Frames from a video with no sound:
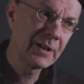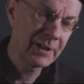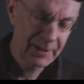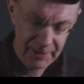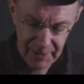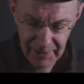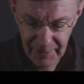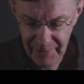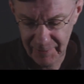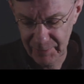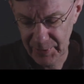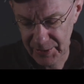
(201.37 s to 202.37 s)
uh,
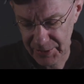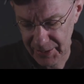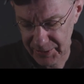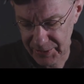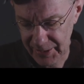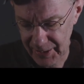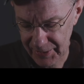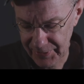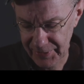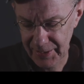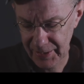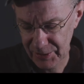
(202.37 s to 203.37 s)
because that's the kind
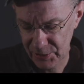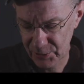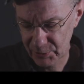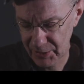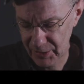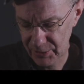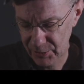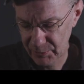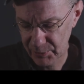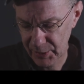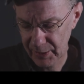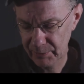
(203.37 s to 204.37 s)
of thing you do when you're
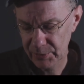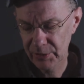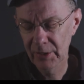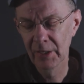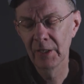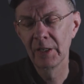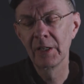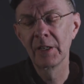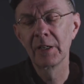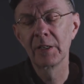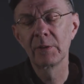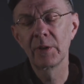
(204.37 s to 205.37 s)
young, perhaps.
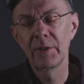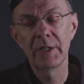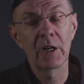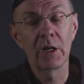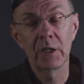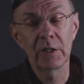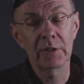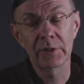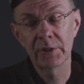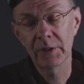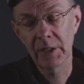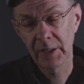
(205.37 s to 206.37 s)
The
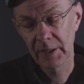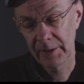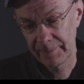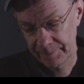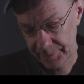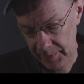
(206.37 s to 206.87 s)
art, uh,